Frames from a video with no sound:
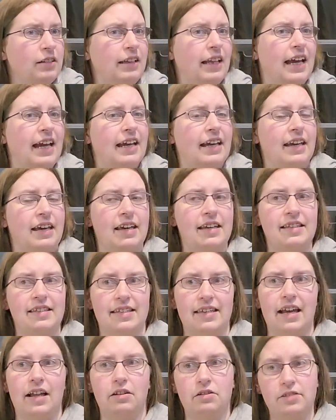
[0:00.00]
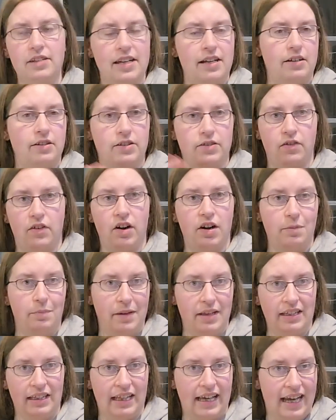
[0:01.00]
Like his yellowtails have already
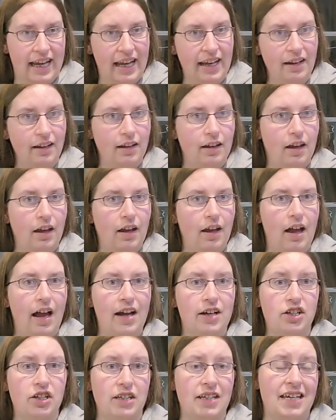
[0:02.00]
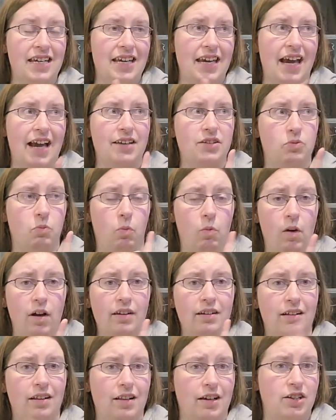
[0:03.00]
been laying. Actually, he has
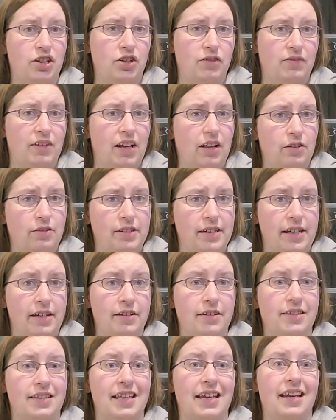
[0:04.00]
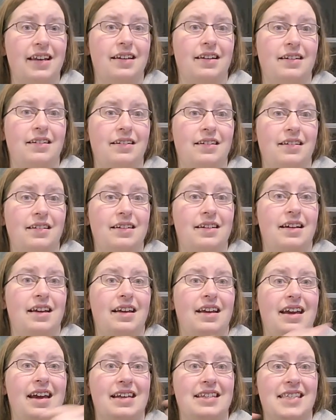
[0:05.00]
one clutch of yellowtails that
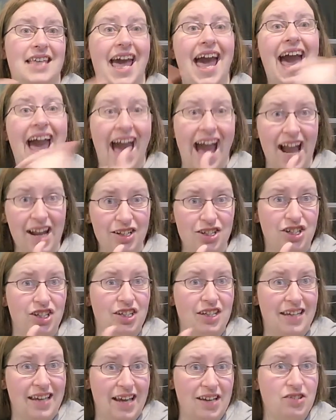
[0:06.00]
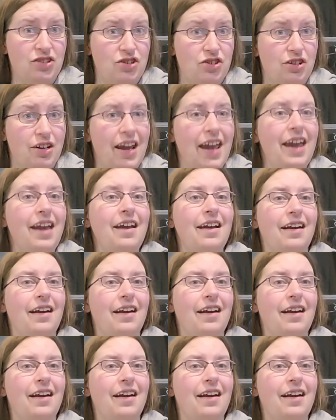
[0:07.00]
has hatched yesterday.